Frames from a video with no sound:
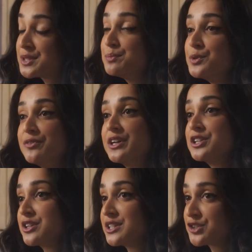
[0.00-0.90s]
moving
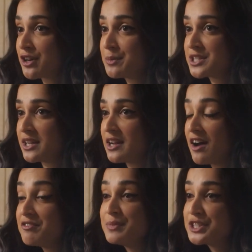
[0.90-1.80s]
transcription
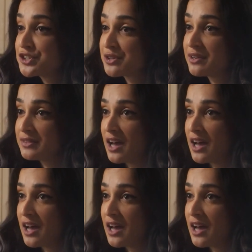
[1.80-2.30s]
of Mystery of